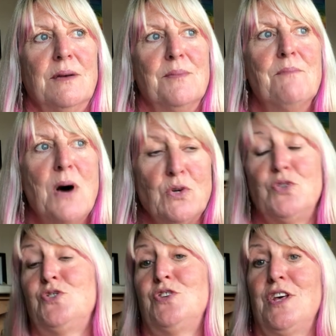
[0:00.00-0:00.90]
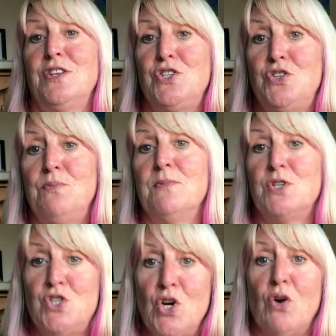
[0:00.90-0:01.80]
most of the
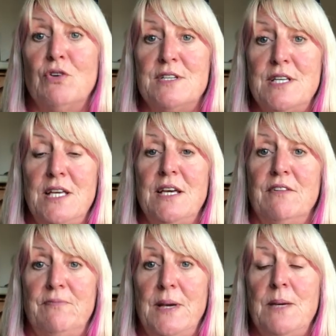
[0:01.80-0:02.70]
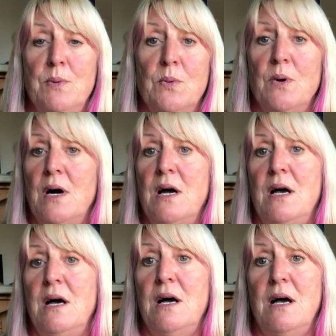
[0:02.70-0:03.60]
majority of people,
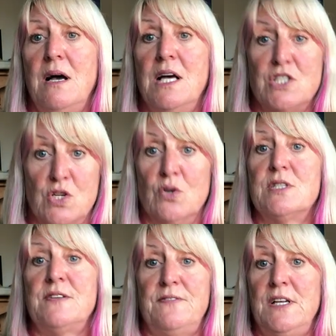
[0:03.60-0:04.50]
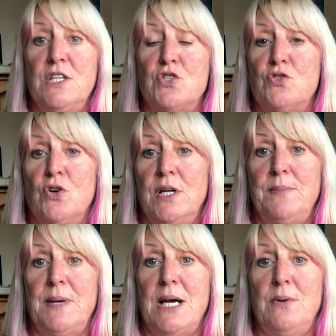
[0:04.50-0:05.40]
as long as they're feeling strong and
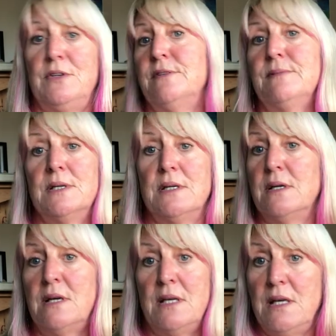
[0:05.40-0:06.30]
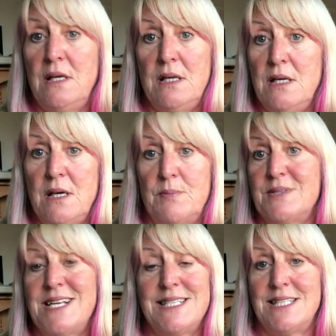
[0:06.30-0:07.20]
empowered, are
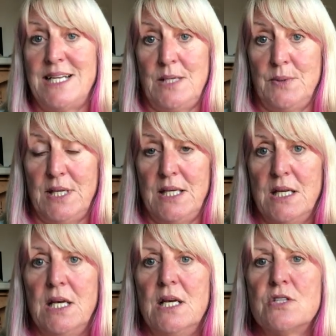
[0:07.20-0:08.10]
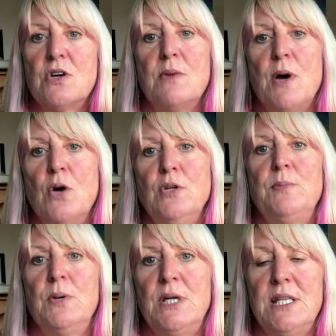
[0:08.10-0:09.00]
protected anyway. So I'm only
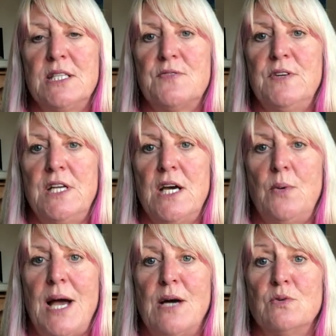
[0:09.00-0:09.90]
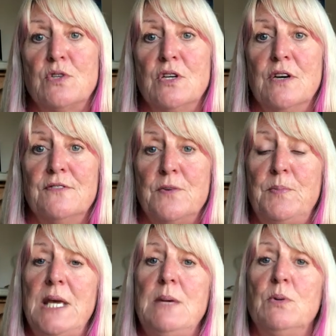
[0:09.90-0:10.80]
putting this video out for
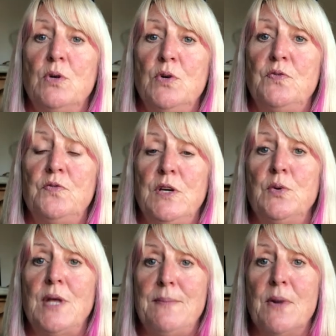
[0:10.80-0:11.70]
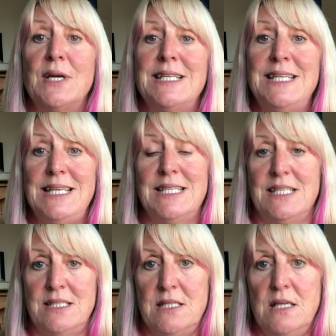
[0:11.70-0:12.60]
people who feel they might need
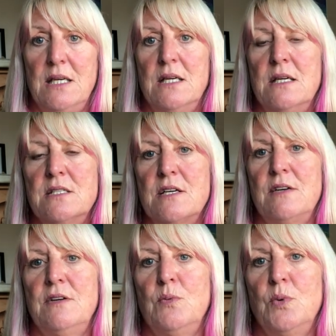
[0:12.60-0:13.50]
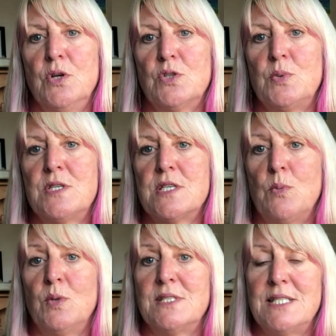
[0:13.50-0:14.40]
it, because I worked with
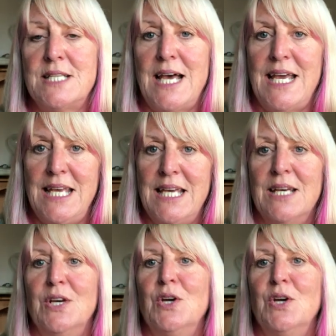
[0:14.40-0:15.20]
someone today